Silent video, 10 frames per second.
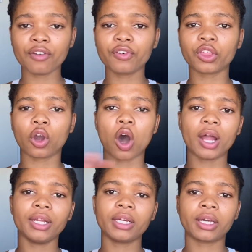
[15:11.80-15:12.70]

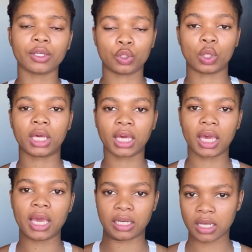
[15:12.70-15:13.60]
garlic to kick
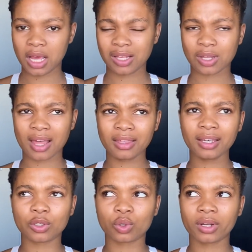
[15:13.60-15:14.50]
in. So I think
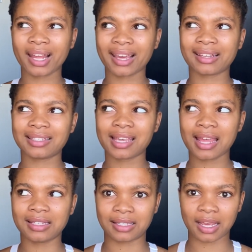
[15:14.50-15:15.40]
it took like
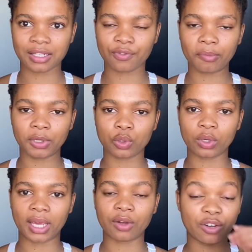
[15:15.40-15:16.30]
10 days for me to
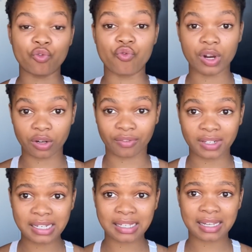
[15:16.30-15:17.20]
get rid of
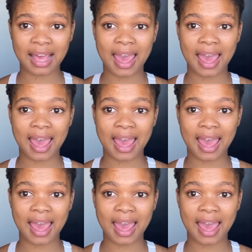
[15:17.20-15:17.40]
it.